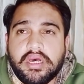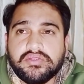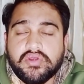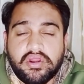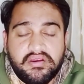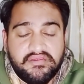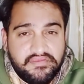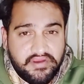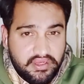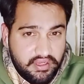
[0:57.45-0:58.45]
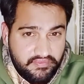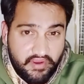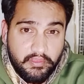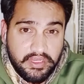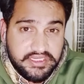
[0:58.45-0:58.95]
sort of a
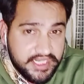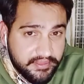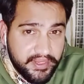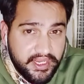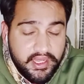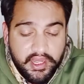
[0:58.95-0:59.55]
formal statement.